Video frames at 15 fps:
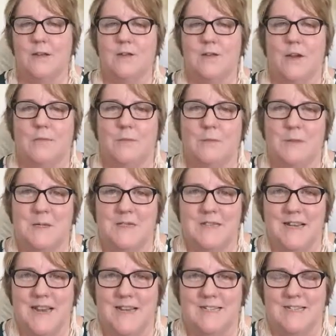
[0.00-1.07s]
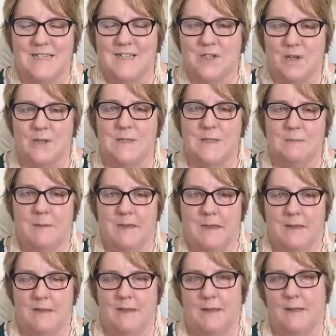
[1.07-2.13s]
driver personality, so to
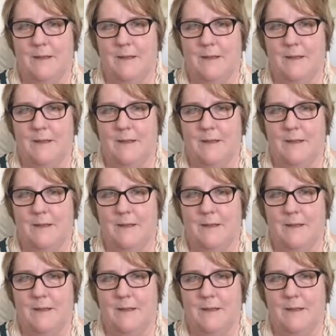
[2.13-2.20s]
speak.